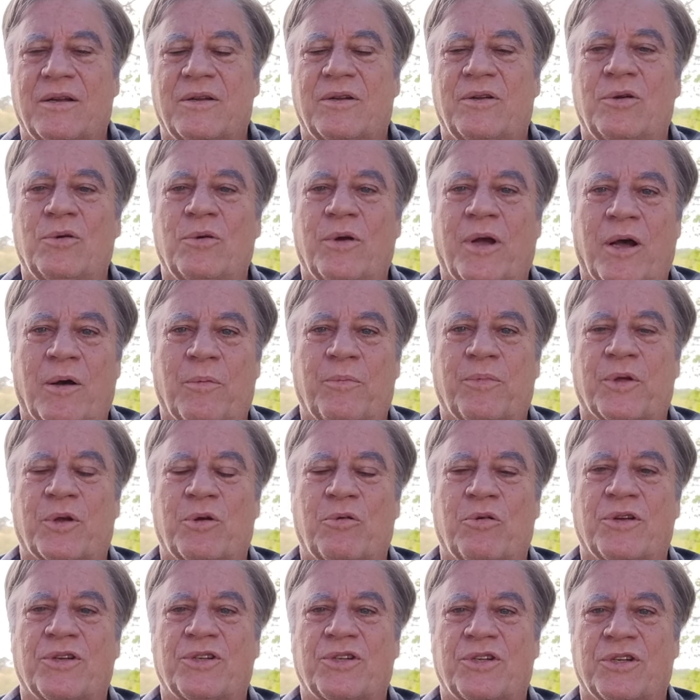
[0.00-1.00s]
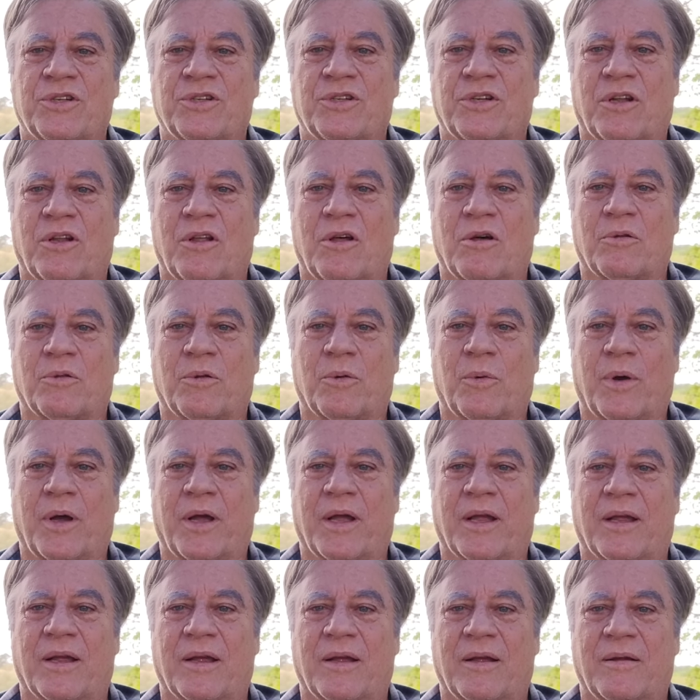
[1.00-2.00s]
to help the Christians along the
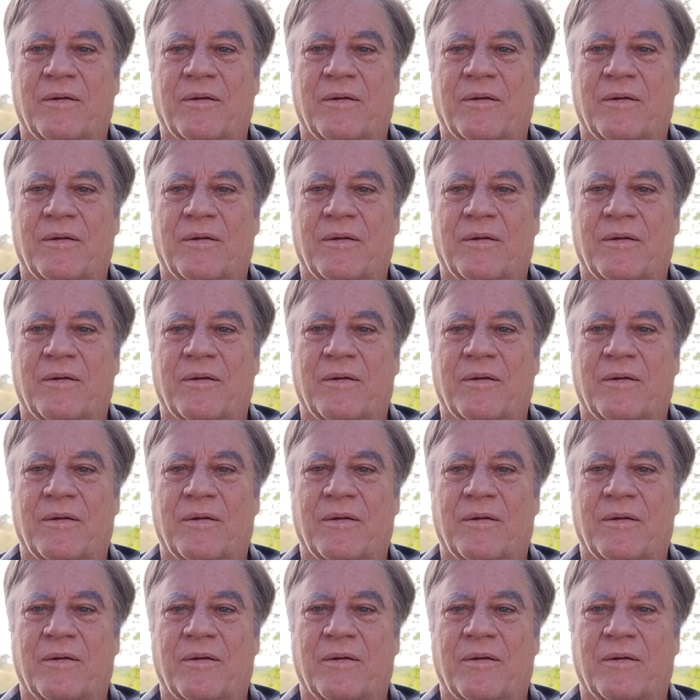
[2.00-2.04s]
way.